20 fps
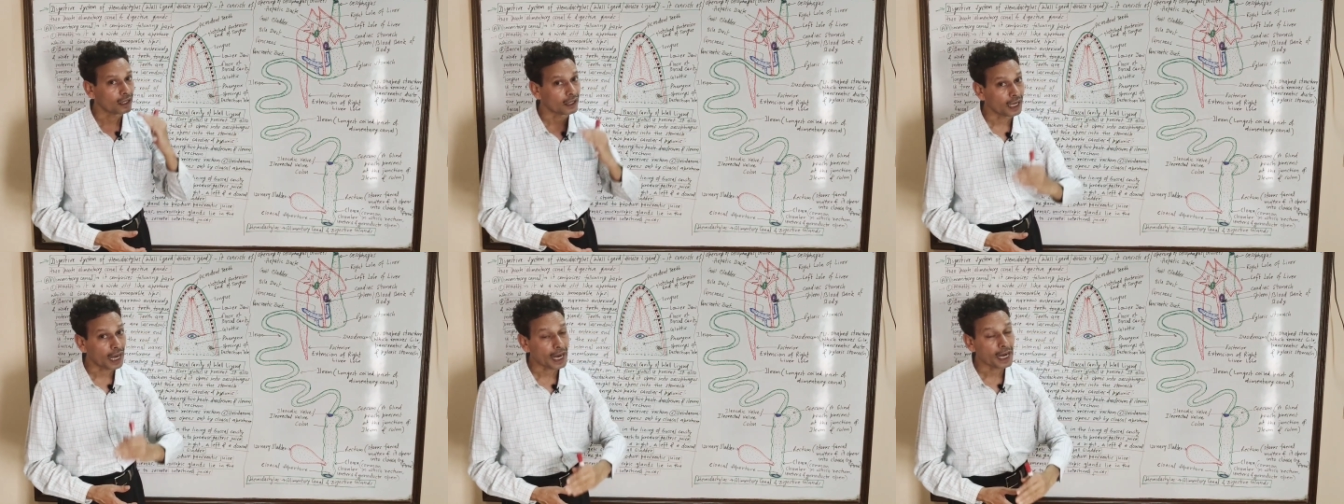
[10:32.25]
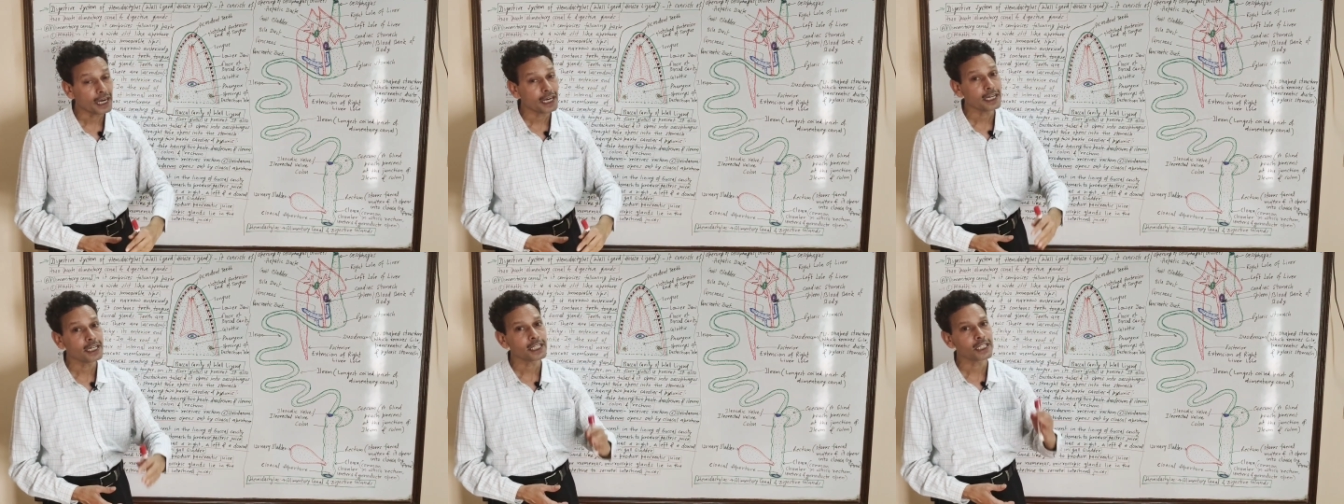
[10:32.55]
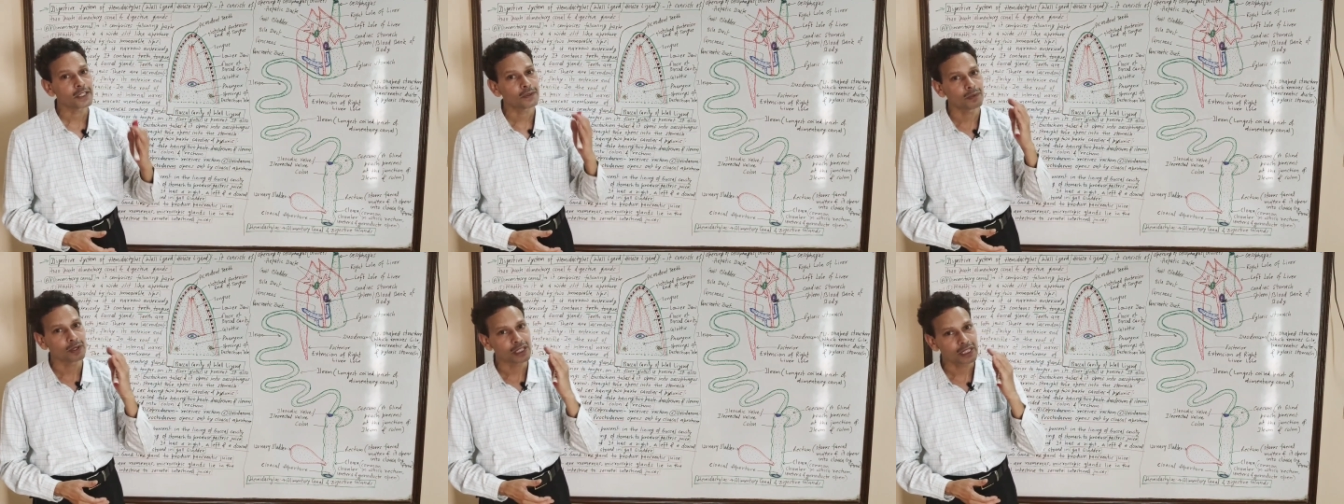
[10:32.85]

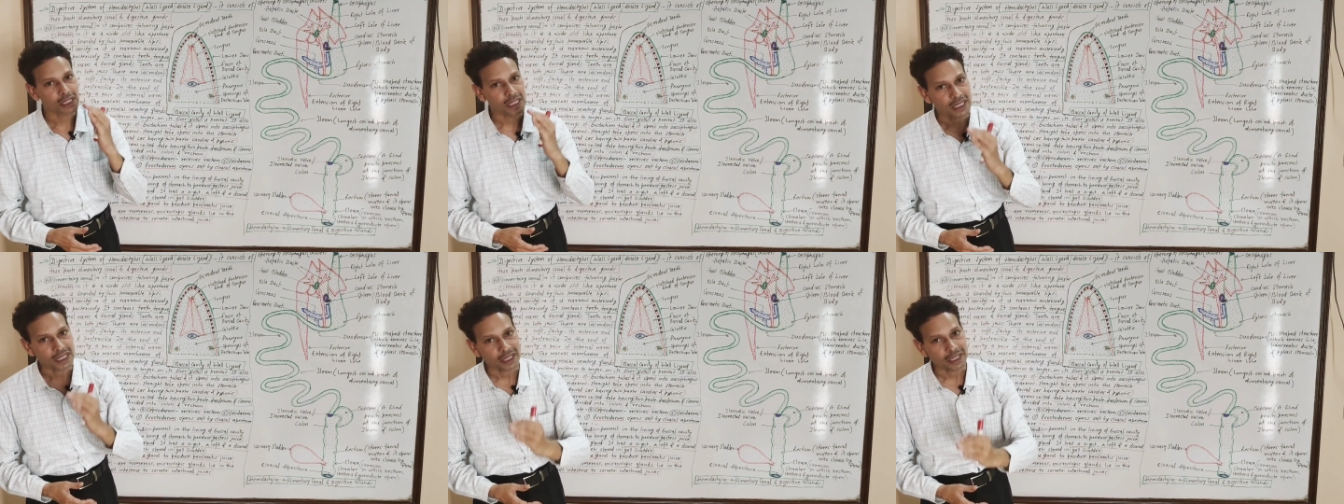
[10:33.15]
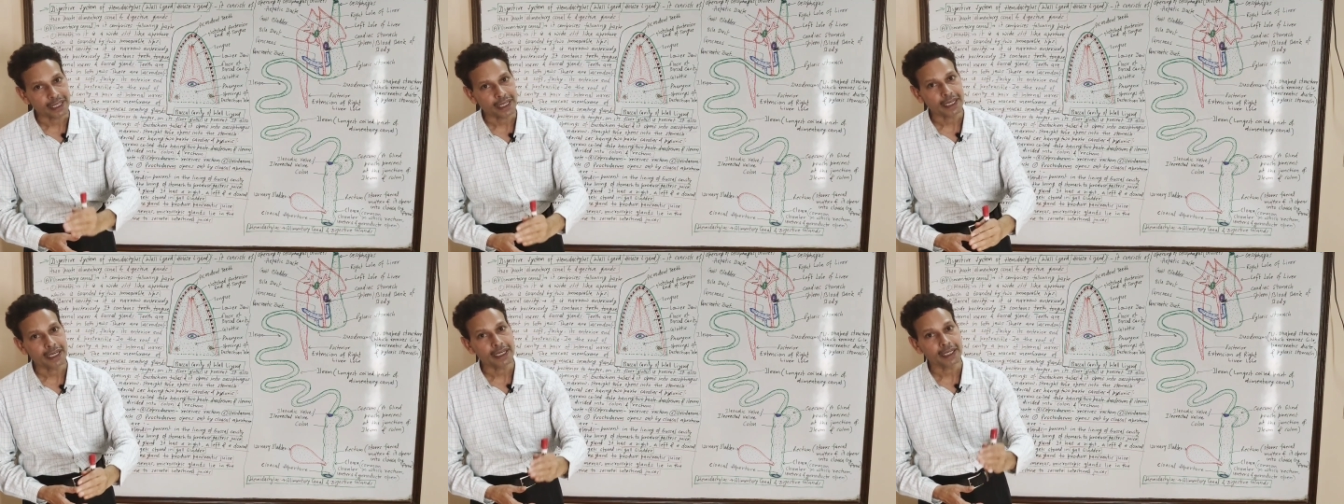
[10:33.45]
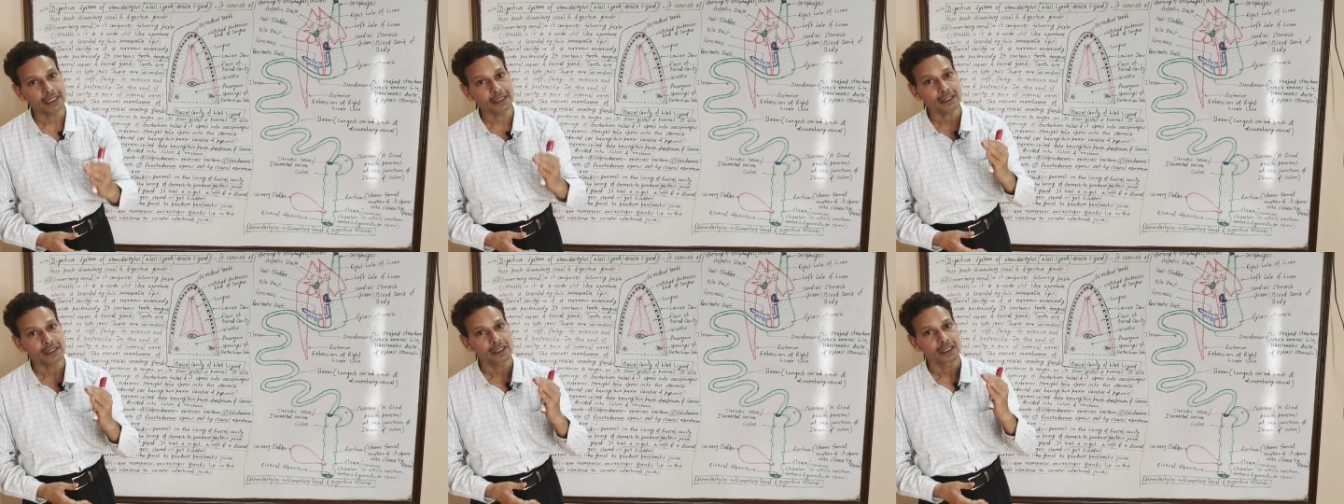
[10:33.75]
glands which
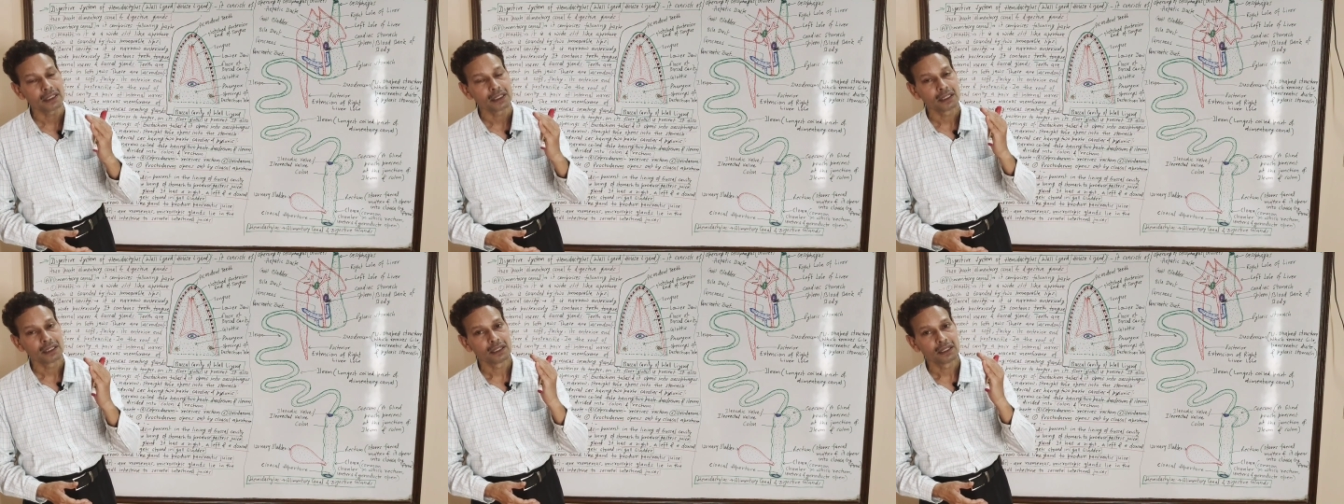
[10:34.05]
secrete